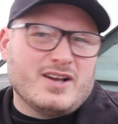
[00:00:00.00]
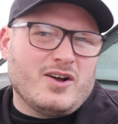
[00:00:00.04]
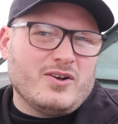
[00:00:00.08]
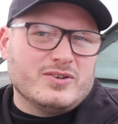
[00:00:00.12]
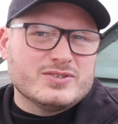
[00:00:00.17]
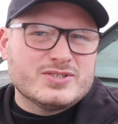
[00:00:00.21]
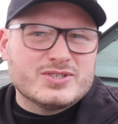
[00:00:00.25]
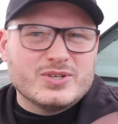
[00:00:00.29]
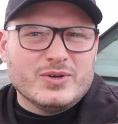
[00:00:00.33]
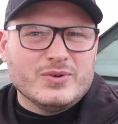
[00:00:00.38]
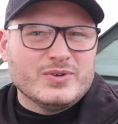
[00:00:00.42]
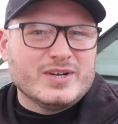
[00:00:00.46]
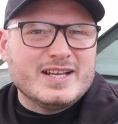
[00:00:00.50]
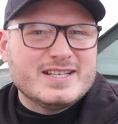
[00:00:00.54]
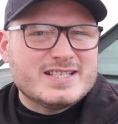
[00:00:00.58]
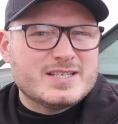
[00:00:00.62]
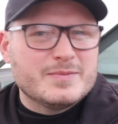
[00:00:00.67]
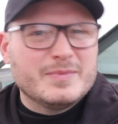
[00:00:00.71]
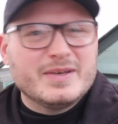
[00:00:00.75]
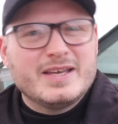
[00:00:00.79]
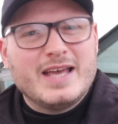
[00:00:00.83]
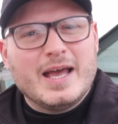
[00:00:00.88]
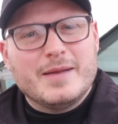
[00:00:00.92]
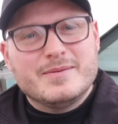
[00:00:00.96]
also need
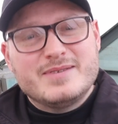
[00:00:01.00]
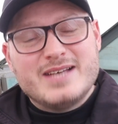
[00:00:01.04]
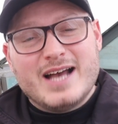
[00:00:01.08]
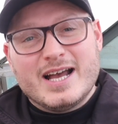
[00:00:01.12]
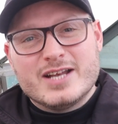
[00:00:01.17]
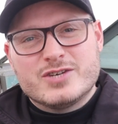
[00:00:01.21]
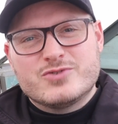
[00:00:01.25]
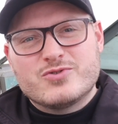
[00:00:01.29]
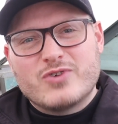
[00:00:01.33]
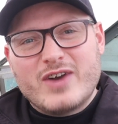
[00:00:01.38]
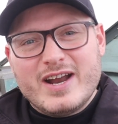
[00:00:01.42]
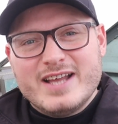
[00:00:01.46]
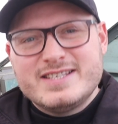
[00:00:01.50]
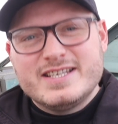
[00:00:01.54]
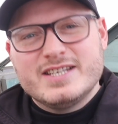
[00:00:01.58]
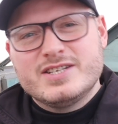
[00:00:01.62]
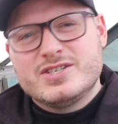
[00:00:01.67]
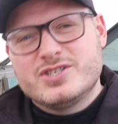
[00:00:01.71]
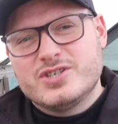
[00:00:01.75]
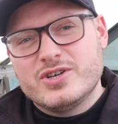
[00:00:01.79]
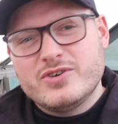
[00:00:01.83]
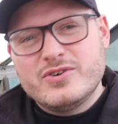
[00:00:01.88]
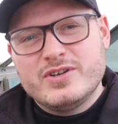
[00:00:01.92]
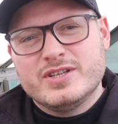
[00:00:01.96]
to be kept
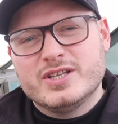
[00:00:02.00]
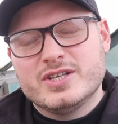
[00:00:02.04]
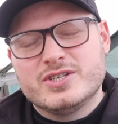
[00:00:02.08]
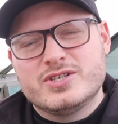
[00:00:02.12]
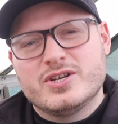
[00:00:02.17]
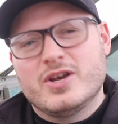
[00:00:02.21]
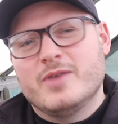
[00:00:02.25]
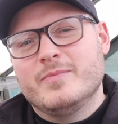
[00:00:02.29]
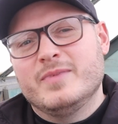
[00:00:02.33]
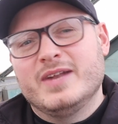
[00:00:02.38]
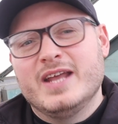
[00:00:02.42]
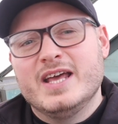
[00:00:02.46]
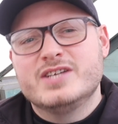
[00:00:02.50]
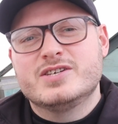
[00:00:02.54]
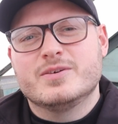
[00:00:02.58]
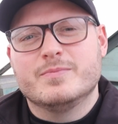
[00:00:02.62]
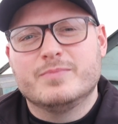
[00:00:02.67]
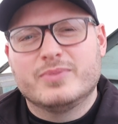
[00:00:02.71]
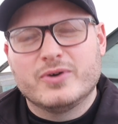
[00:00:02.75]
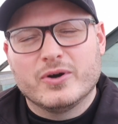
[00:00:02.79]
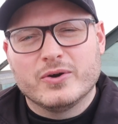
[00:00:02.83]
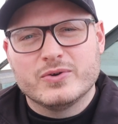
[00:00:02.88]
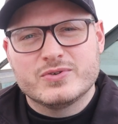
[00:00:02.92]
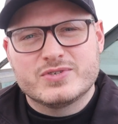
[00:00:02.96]
hydrated during the
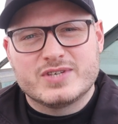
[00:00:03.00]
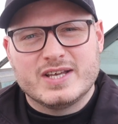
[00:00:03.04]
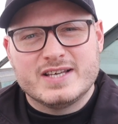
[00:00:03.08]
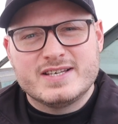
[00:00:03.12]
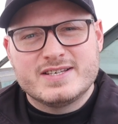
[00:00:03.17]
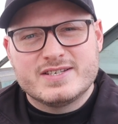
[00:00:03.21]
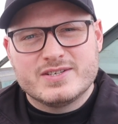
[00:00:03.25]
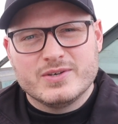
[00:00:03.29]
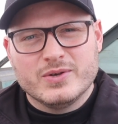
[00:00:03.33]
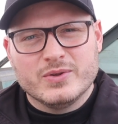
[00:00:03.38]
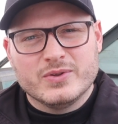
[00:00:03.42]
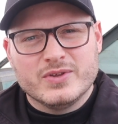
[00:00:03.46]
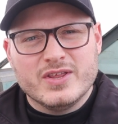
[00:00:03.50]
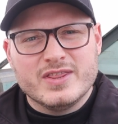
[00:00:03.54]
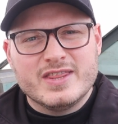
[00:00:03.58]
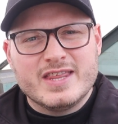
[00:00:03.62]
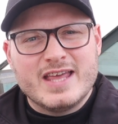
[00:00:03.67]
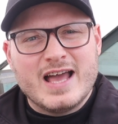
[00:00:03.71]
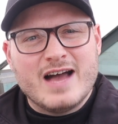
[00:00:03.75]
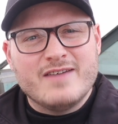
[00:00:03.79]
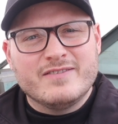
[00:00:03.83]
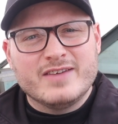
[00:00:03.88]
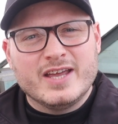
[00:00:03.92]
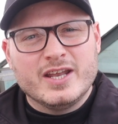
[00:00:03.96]
germination process so that
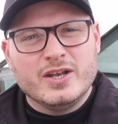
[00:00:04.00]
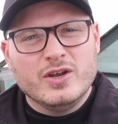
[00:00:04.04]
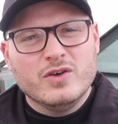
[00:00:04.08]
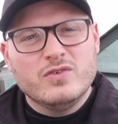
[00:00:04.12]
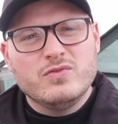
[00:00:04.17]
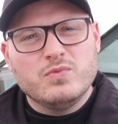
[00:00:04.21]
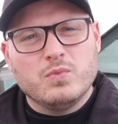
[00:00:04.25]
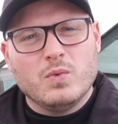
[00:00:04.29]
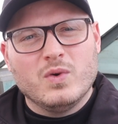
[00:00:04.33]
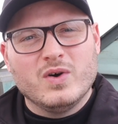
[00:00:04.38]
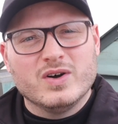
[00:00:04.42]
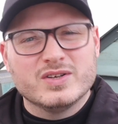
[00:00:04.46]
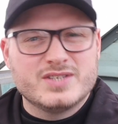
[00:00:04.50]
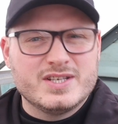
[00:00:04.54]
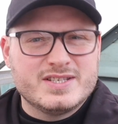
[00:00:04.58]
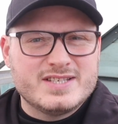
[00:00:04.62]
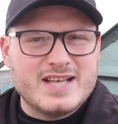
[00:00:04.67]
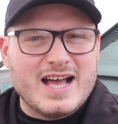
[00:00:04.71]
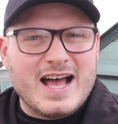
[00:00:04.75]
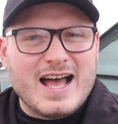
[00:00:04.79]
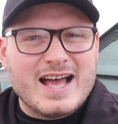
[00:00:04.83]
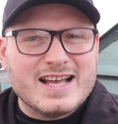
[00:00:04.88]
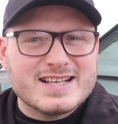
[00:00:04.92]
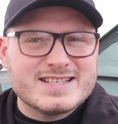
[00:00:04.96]
they have enough water
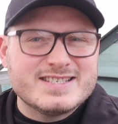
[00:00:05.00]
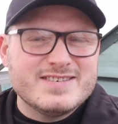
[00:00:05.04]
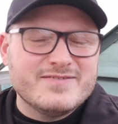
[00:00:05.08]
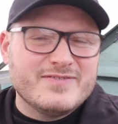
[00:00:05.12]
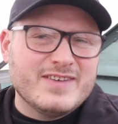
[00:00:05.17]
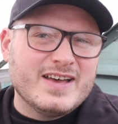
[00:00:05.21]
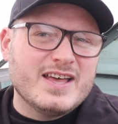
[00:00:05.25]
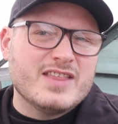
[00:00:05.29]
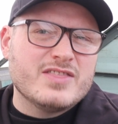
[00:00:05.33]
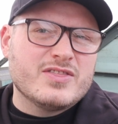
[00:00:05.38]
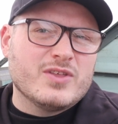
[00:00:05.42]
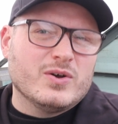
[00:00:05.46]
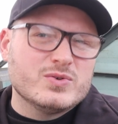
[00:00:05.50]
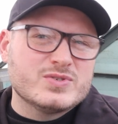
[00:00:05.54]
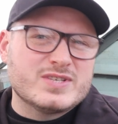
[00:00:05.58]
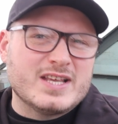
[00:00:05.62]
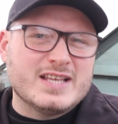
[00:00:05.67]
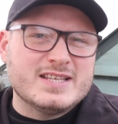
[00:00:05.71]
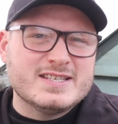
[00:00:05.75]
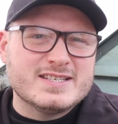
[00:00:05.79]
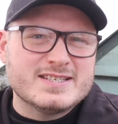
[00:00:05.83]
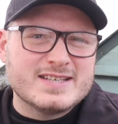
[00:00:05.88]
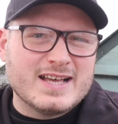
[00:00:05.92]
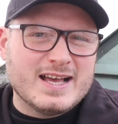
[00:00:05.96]
to activate those
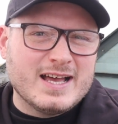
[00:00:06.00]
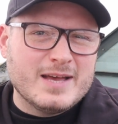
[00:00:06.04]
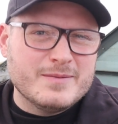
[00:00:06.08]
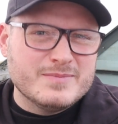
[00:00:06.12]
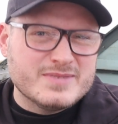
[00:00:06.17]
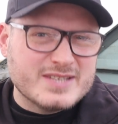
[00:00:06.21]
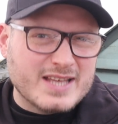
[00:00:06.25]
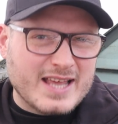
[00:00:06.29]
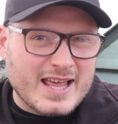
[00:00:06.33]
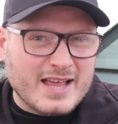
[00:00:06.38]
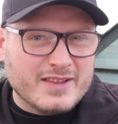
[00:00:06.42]
enzymes